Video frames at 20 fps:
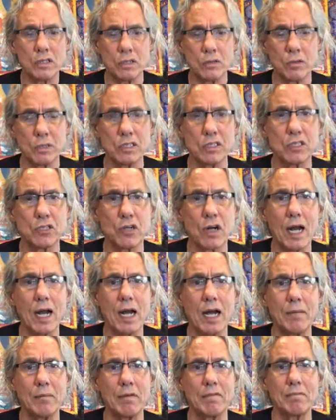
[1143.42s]
to a
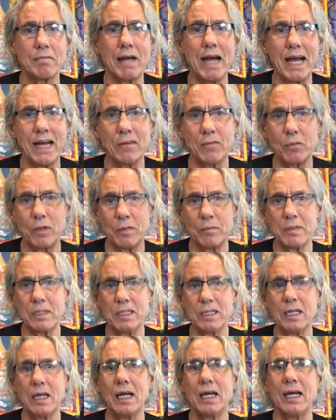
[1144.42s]
tribe of mad
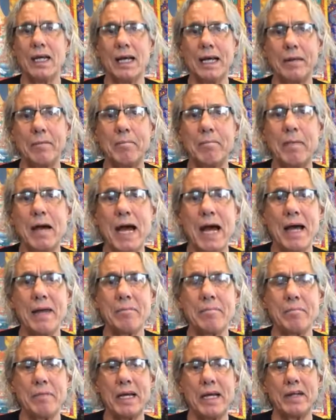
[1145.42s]
women and
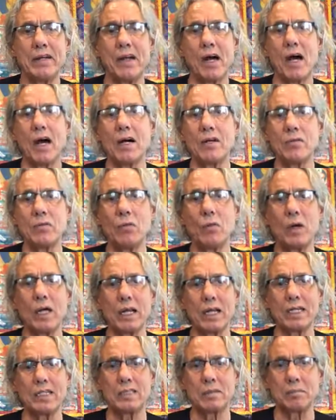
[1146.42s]
mad men,
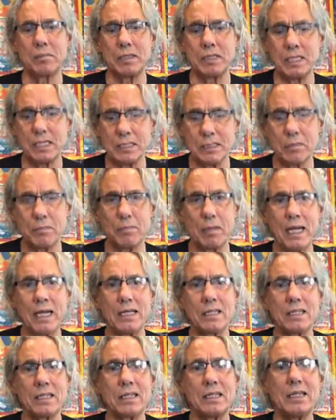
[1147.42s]
unwilling to participate
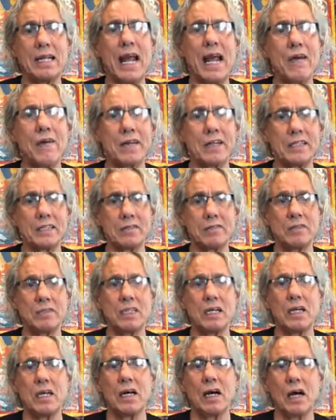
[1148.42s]
in the narratives
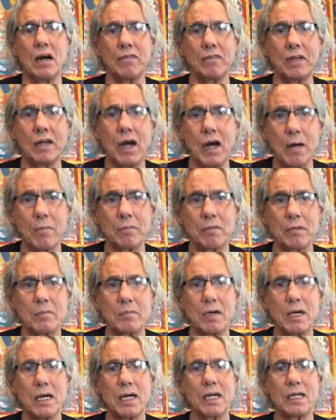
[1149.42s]
of
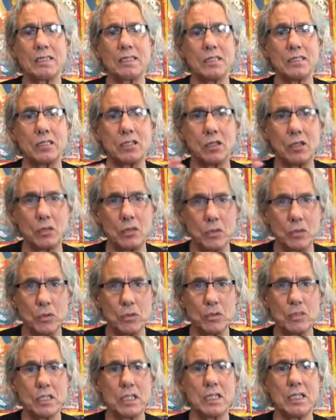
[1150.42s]
compromise and
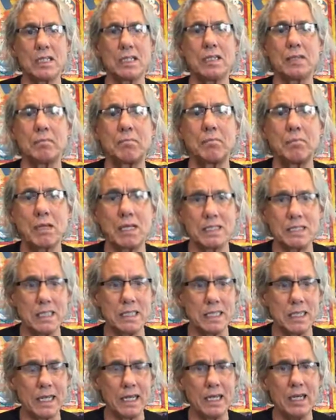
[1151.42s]
collusion and
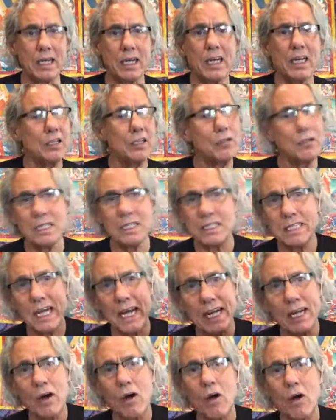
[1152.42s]
complicity. You can
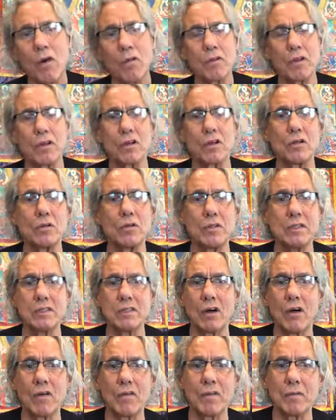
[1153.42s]
take all the loot
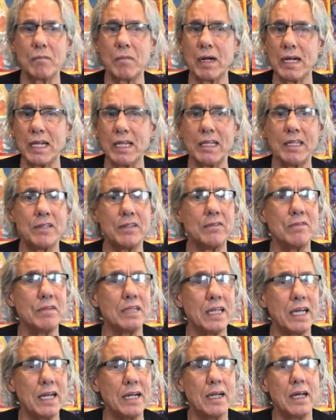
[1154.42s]
and all the money that you
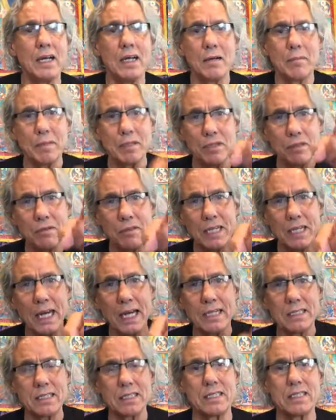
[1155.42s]
need, but you
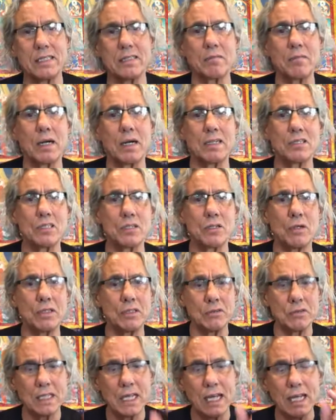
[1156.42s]
can't steal my joy,
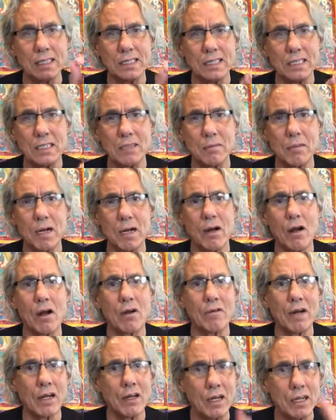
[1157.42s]
you can't steal my
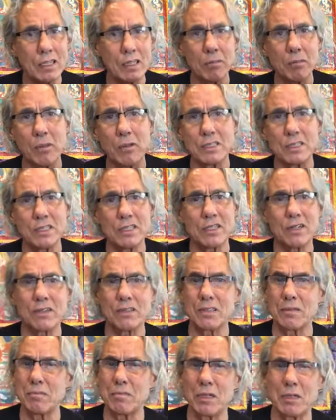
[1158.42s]
heart, right? Look at the boys and
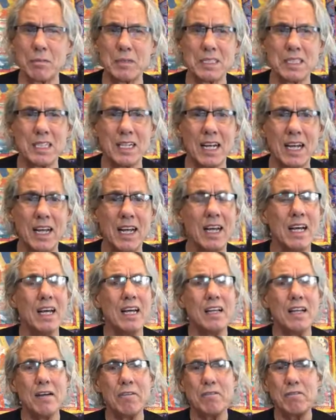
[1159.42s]
girls in Burma today.
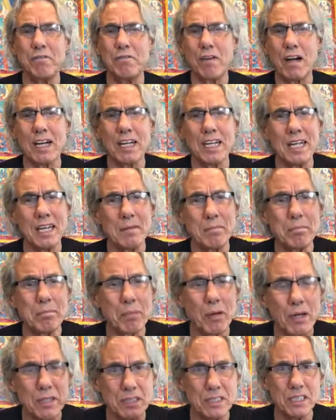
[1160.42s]
They're fucking
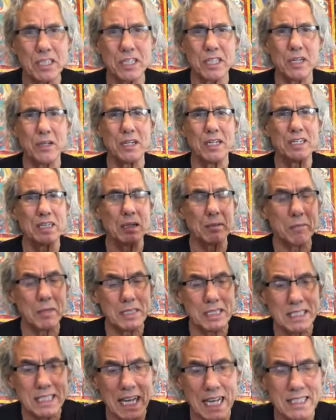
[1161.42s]
persecuting them,
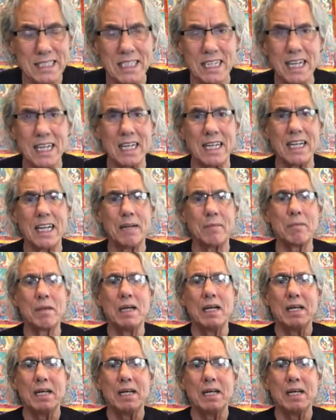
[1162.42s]
assassinating them.